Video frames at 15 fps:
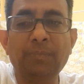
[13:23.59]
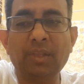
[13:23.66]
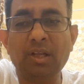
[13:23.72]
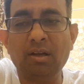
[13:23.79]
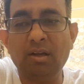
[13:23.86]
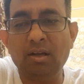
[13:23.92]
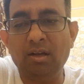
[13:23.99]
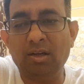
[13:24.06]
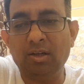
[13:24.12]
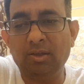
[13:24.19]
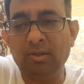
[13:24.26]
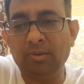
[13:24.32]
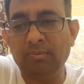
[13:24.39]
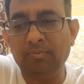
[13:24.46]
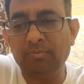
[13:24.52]

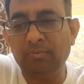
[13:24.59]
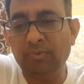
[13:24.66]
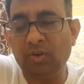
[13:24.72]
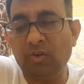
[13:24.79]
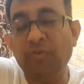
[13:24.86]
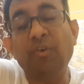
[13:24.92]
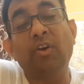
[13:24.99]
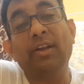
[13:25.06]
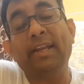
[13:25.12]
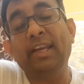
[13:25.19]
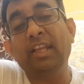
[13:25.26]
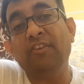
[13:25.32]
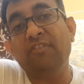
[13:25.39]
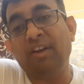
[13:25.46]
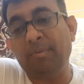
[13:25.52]
of
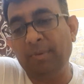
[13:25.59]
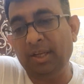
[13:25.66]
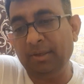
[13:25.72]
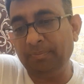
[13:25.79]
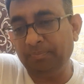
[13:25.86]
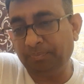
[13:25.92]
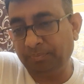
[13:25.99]
organic farming.